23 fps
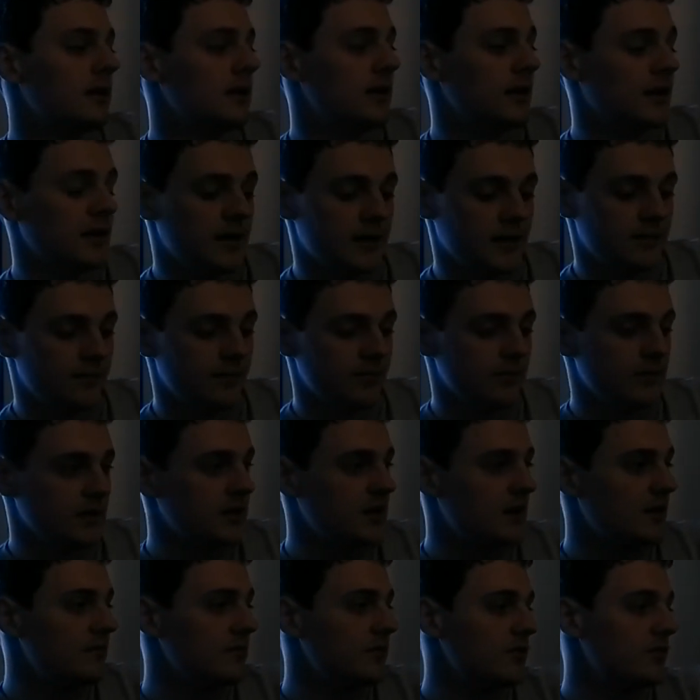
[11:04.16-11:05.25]
The
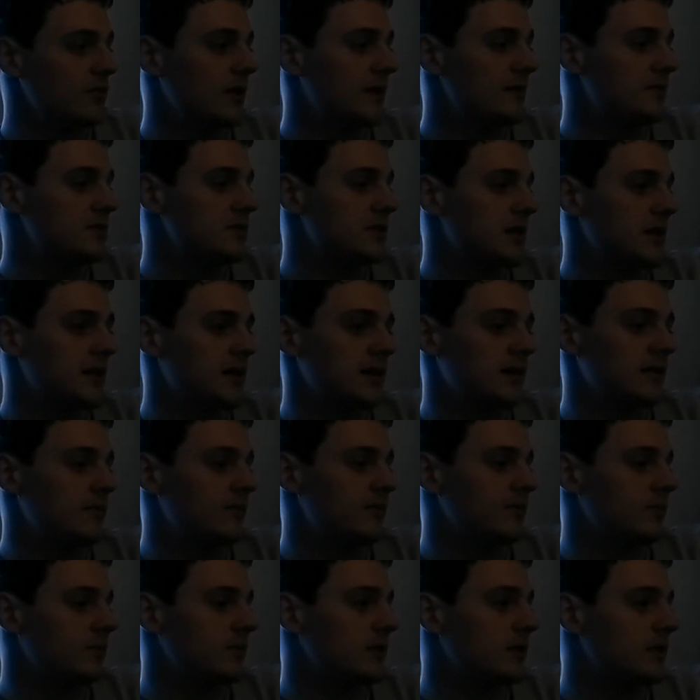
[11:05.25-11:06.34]
government website
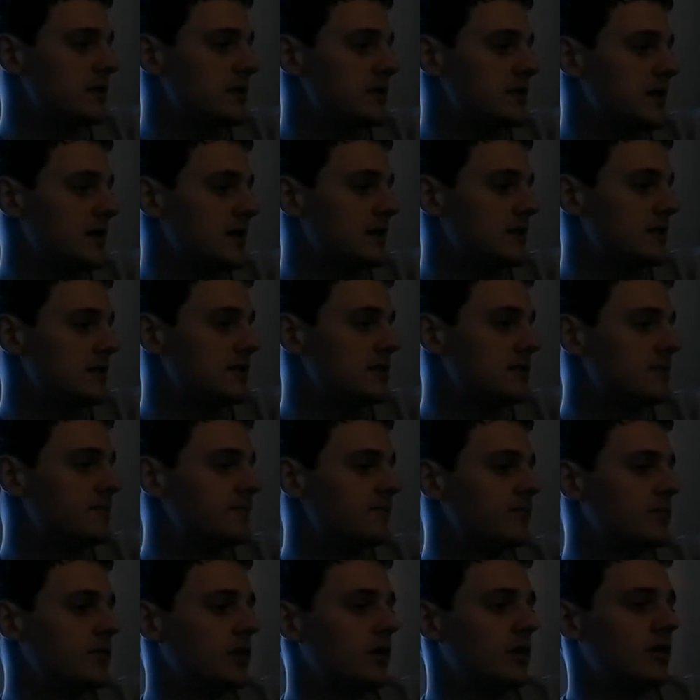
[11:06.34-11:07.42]
says
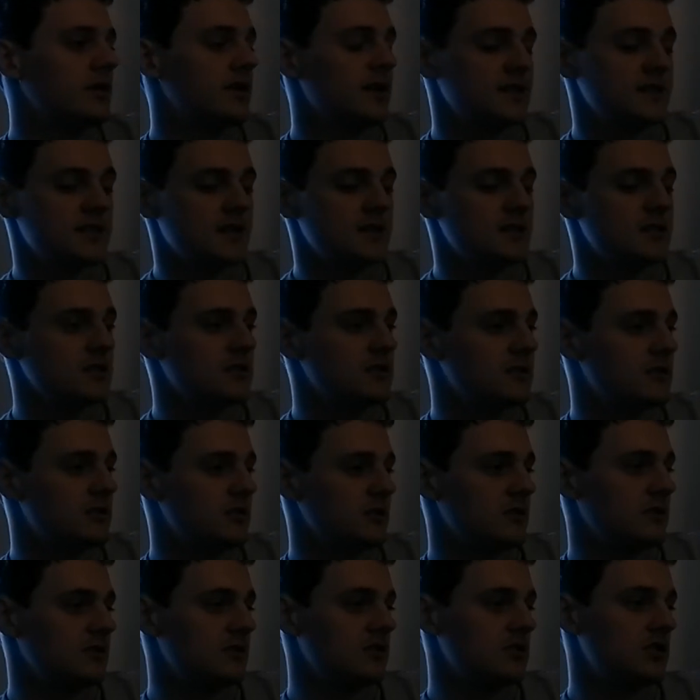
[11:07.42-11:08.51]
organisations
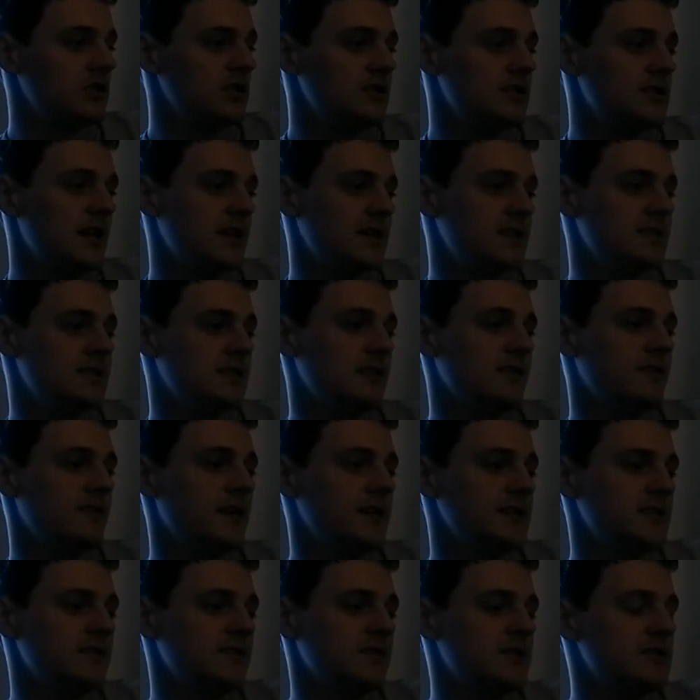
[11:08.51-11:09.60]
should test the
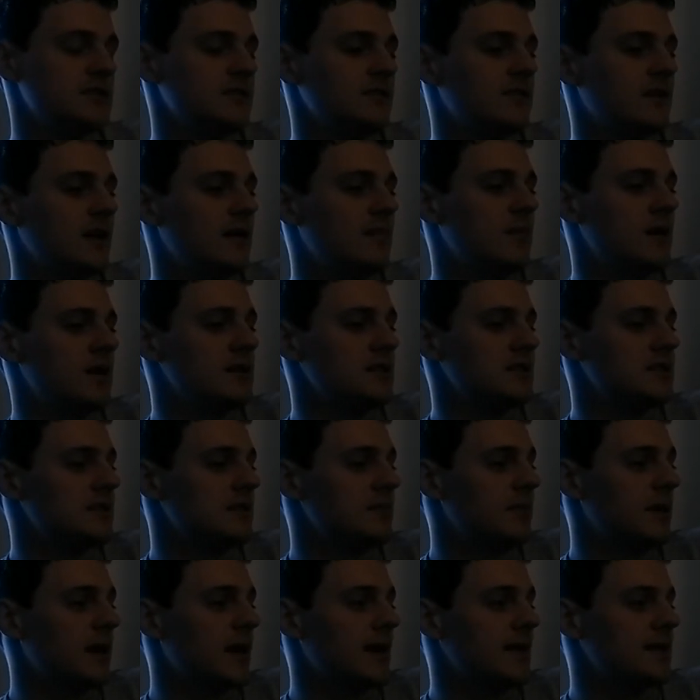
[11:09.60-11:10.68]
effectiveness of their emergency
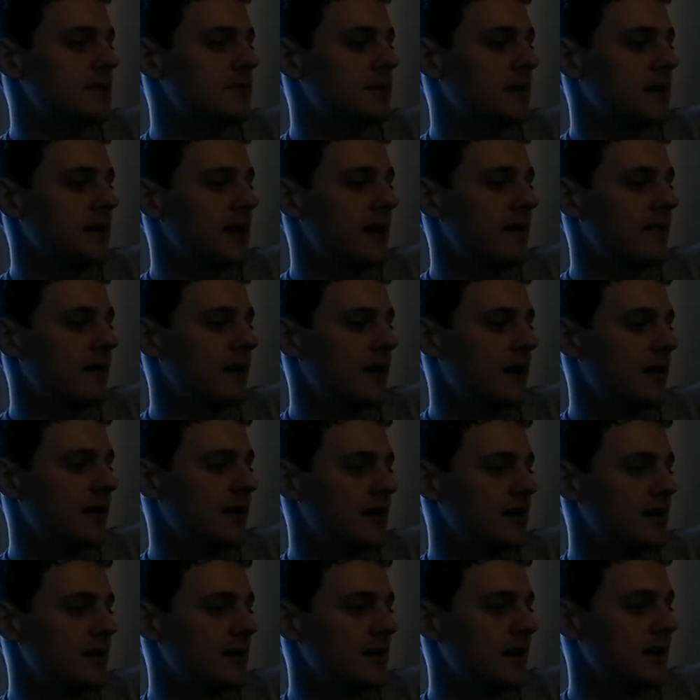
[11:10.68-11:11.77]
plans by carrying out
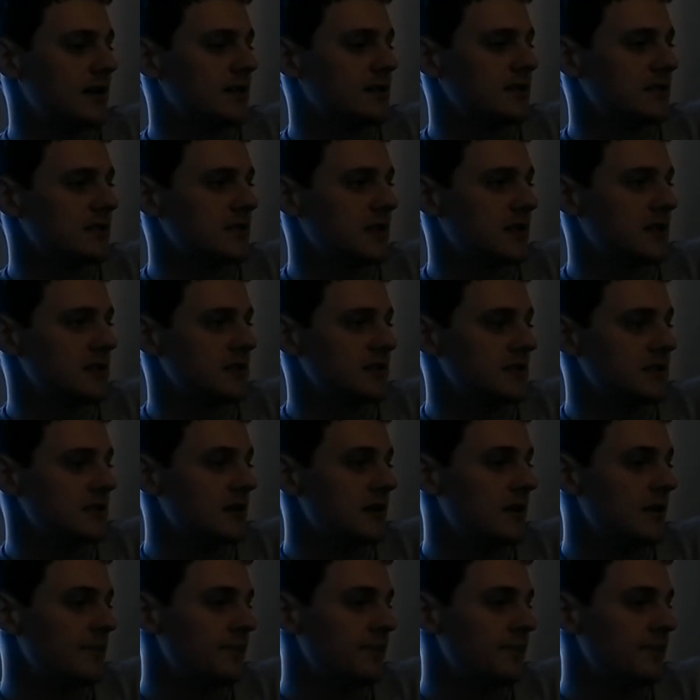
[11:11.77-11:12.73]
exercises